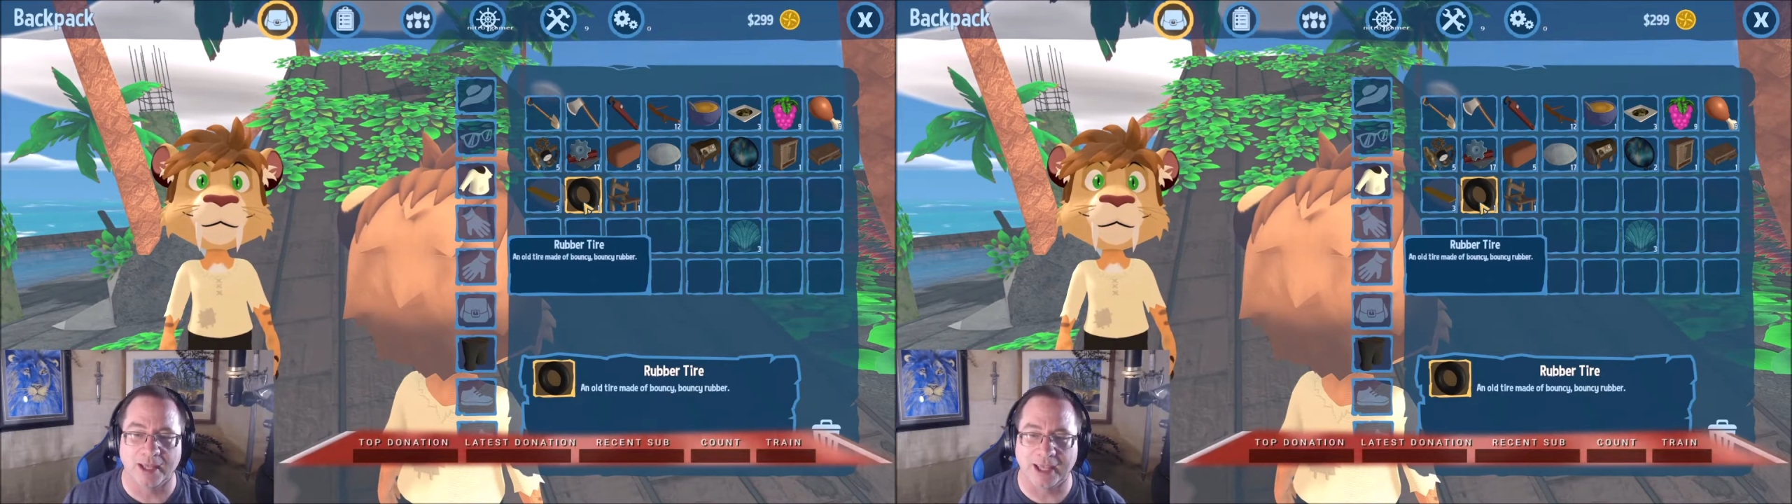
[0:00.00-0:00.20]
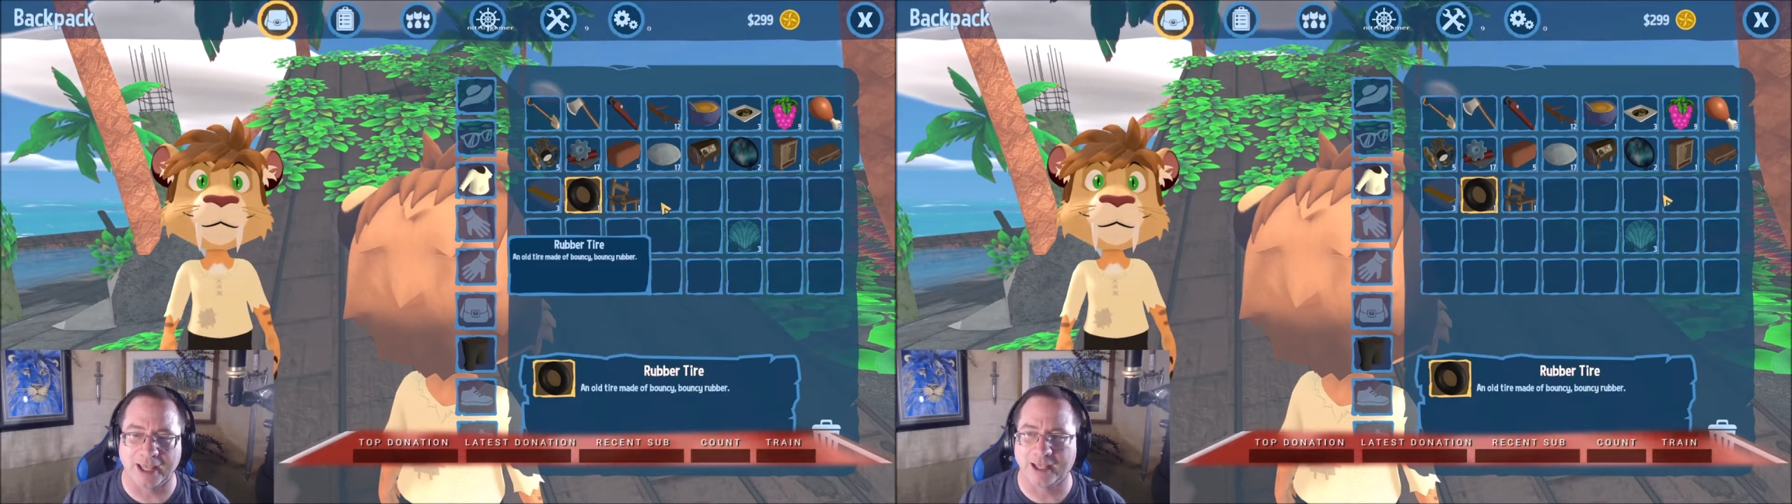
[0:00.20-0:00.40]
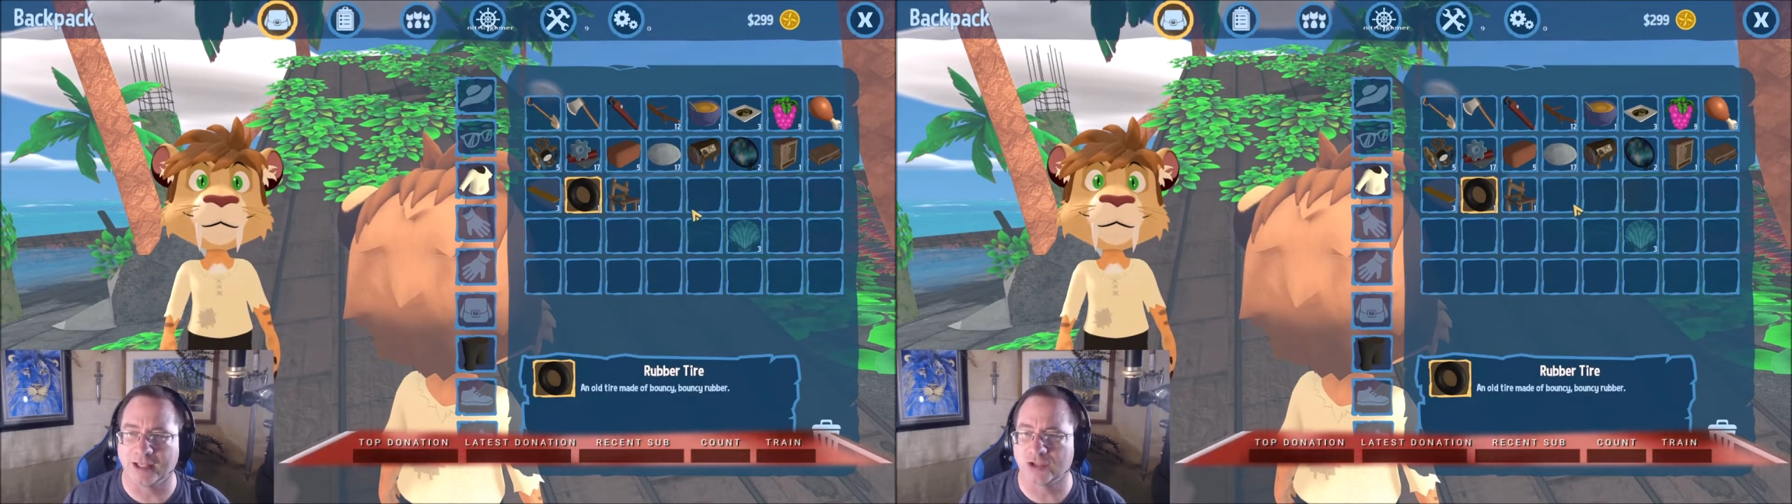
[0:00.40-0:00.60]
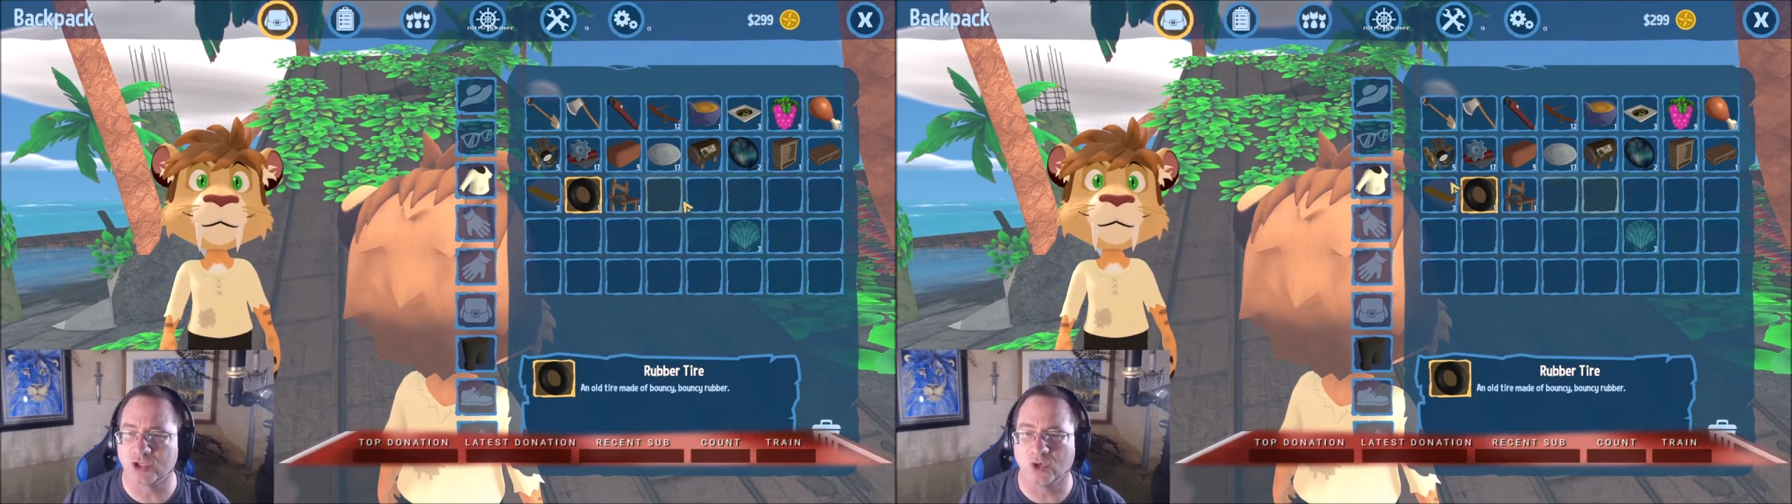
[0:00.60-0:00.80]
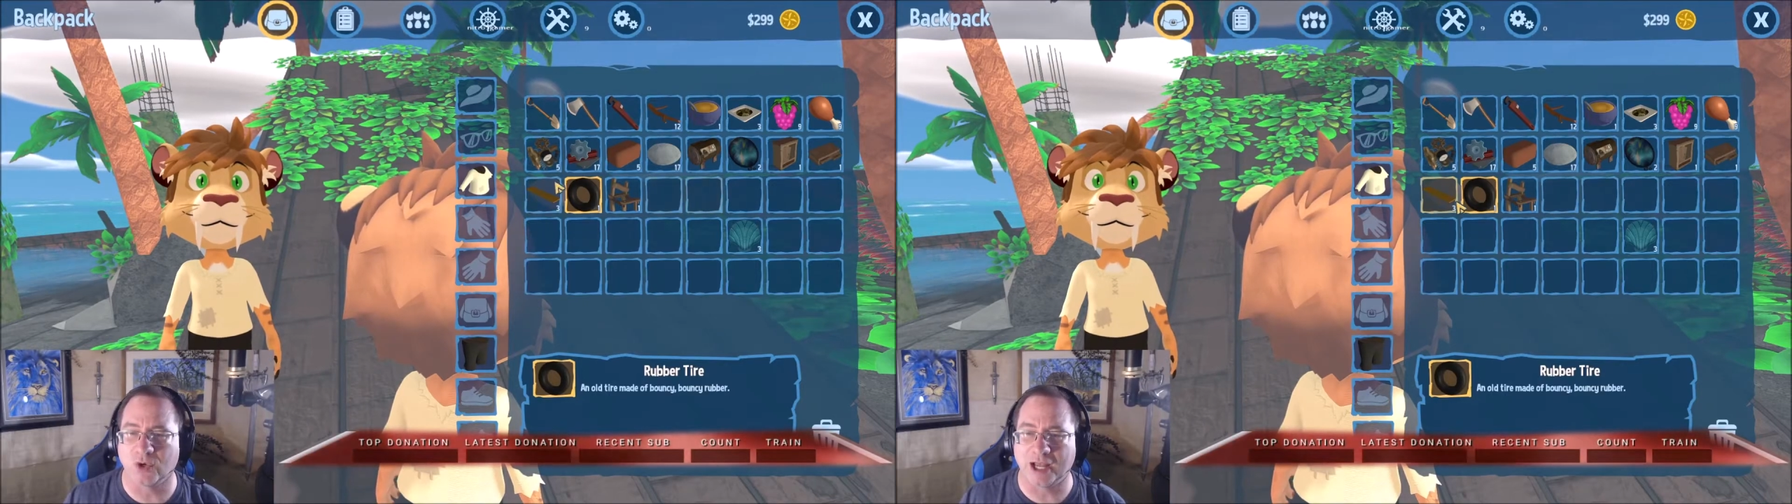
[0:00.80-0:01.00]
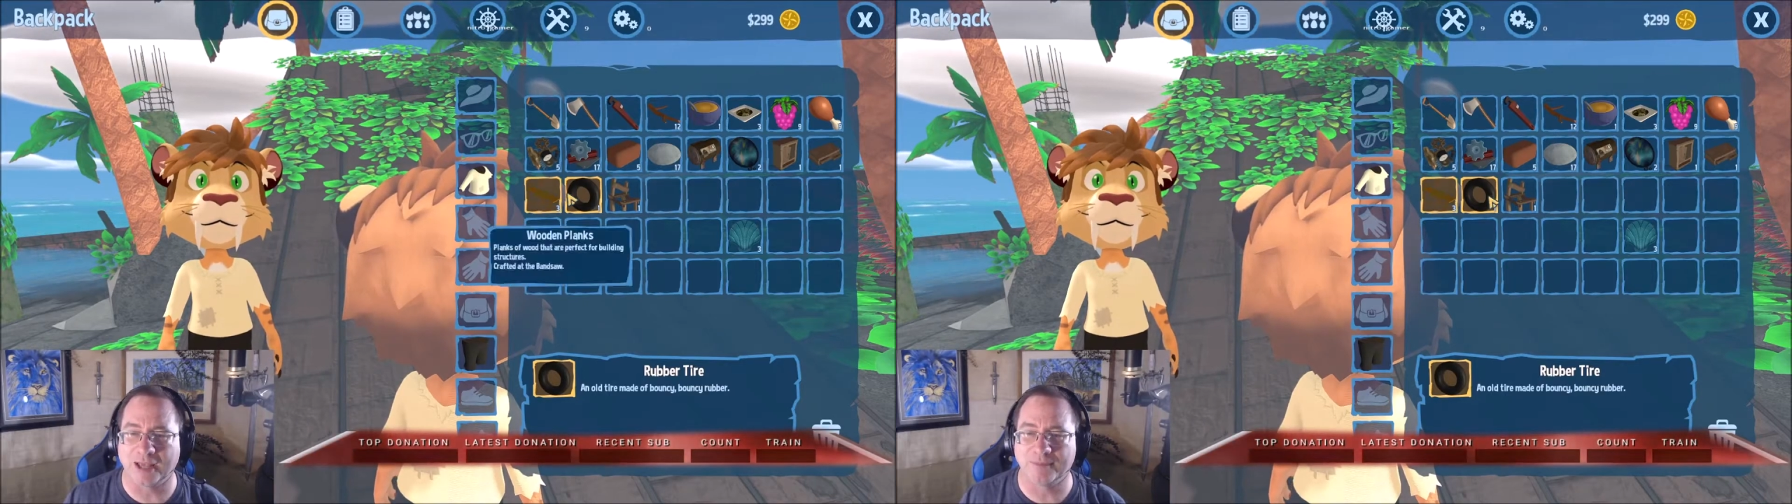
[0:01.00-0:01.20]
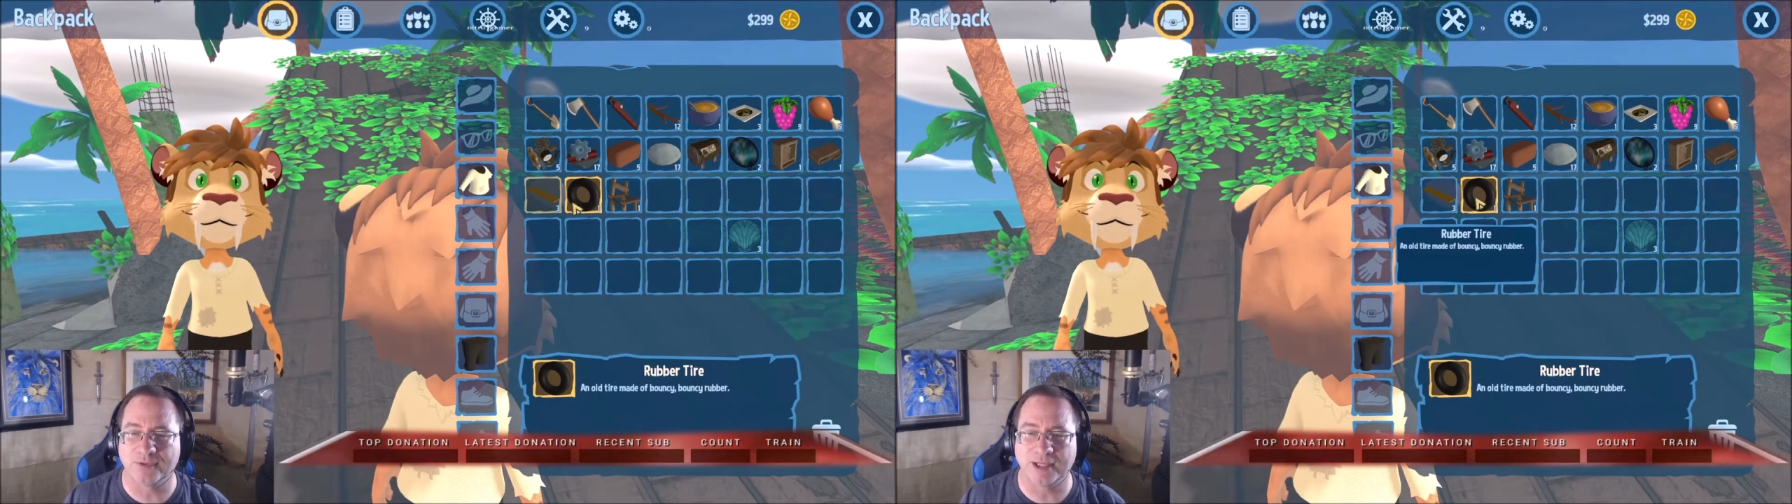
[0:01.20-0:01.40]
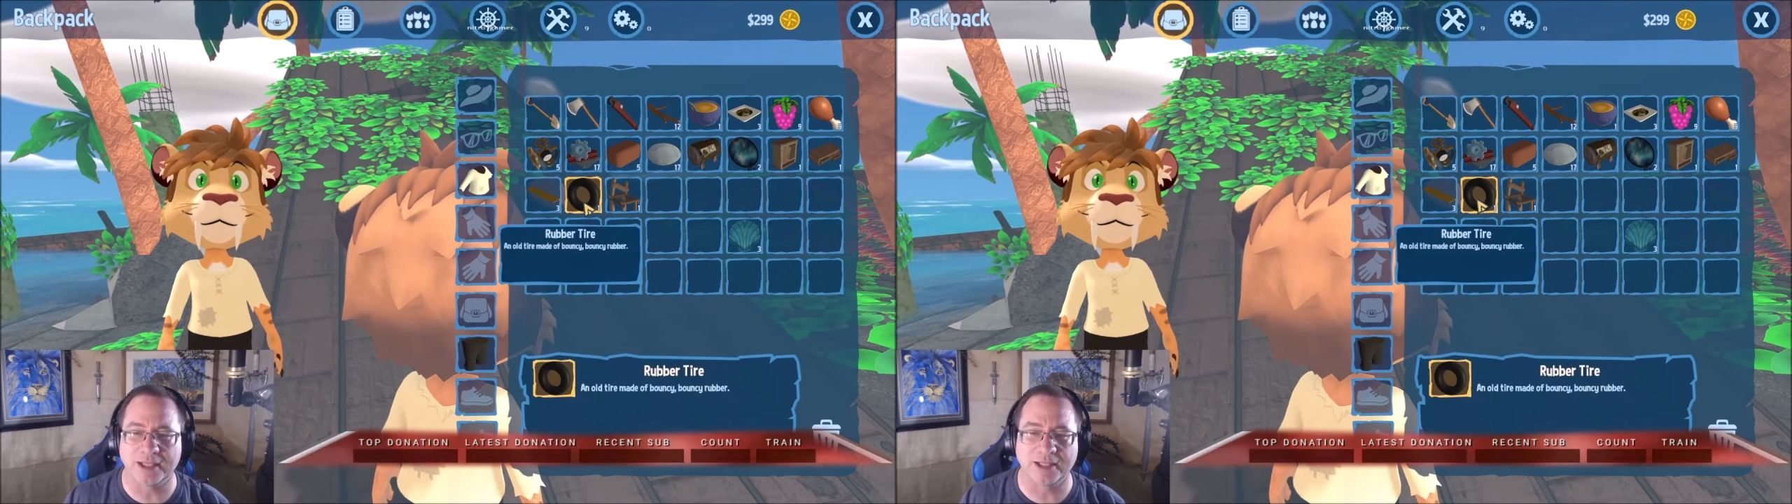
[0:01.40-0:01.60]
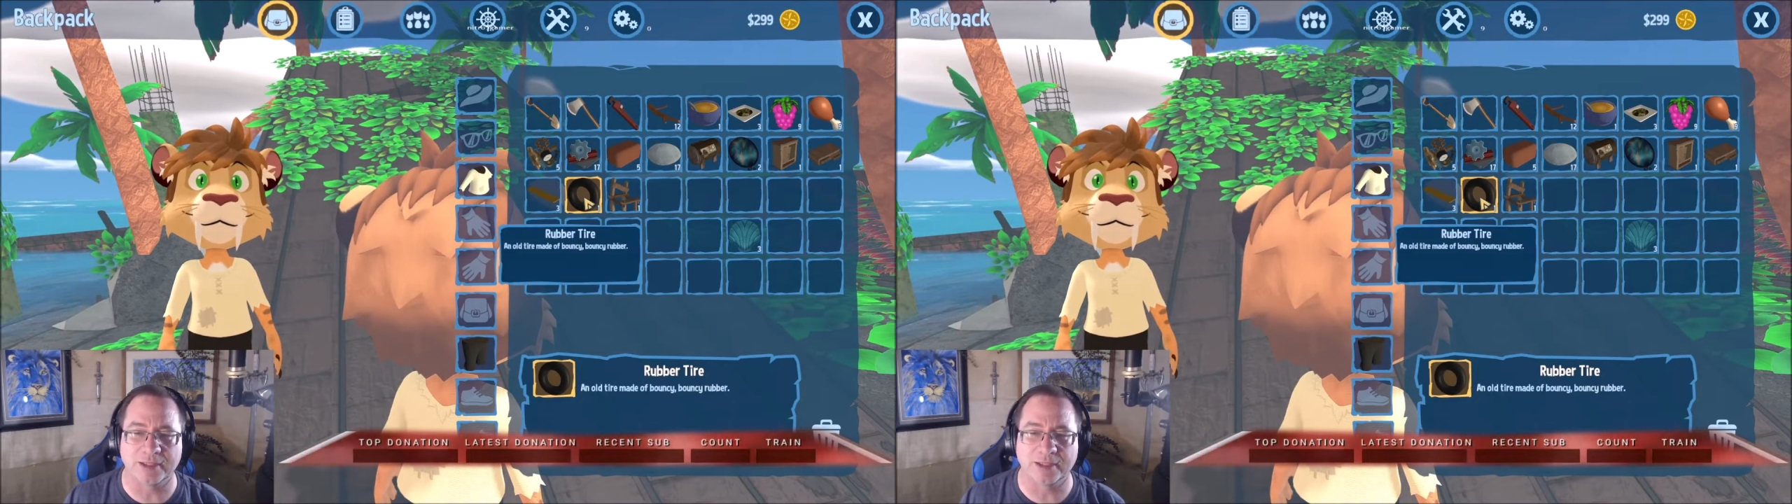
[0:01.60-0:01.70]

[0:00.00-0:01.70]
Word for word: And so I'm thinking